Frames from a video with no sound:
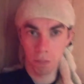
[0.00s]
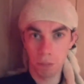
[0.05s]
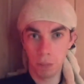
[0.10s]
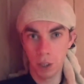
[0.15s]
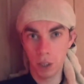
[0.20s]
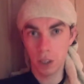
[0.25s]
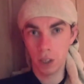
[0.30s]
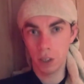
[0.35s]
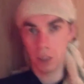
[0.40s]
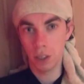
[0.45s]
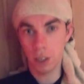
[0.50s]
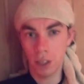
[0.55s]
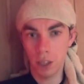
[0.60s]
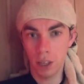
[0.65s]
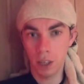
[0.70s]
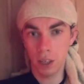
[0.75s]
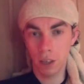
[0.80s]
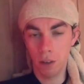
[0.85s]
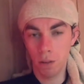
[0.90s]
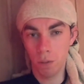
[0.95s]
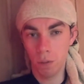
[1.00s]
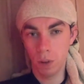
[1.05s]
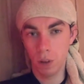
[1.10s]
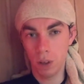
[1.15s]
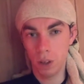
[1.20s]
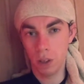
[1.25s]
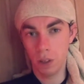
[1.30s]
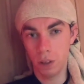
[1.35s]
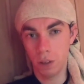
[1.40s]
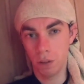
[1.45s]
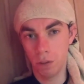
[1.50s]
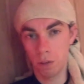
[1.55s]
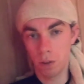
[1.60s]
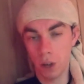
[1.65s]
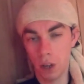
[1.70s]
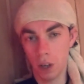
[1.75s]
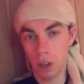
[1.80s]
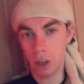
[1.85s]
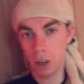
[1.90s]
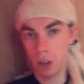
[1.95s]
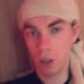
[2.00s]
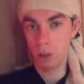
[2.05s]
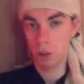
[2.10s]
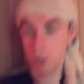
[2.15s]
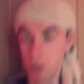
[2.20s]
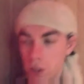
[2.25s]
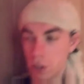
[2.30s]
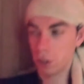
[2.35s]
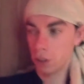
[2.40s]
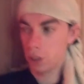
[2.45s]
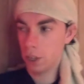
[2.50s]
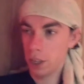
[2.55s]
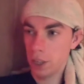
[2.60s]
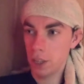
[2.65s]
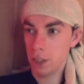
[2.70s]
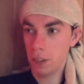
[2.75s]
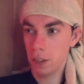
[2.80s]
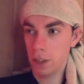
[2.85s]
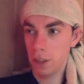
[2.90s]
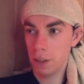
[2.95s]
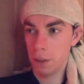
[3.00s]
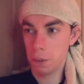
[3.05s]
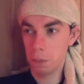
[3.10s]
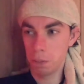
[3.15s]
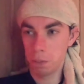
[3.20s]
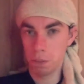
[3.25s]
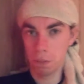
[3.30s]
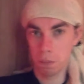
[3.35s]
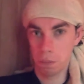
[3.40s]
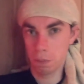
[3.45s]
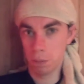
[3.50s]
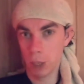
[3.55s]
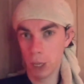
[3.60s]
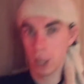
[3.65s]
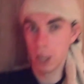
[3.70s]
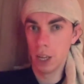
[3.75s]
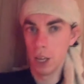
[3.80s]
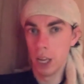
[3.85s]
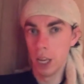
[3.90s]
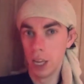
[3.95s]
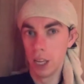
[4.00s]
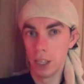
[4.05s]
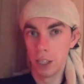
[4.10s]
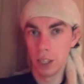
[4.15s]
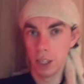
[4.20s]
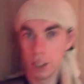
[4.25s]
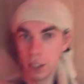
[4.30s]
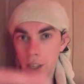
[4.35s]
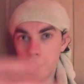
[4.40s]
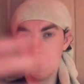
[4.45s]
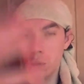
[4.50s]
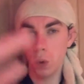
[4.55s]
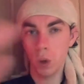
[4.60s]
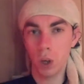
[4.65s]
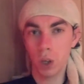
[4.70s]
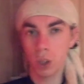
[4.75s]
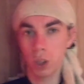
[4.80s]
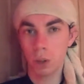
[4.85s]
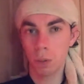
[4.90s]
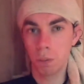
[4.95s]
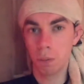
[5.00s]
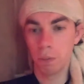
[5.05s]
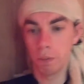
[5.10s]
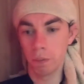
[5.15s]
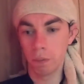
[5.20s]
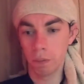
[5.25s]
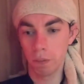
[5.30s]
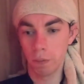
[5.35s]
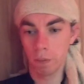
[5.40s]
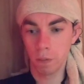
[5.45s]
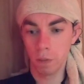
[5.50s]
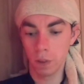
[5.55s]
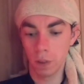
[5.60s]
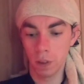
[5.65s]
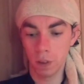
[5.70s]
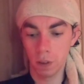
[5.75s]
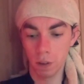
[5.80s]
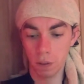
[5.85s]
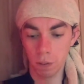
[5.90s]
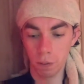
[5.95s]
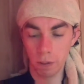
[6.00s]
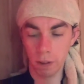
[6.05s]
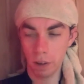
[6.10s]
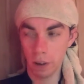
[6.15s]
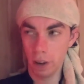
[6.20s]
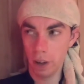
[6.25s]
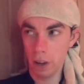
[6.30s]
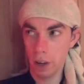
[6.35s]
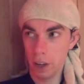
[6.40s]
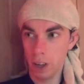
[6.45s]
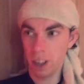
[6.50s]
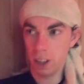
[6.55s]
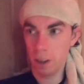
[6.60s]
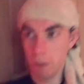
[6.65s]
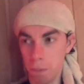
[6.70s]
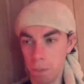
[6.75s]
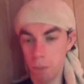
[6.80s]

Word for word: be sitting in one roller coaster and um, then it works uh,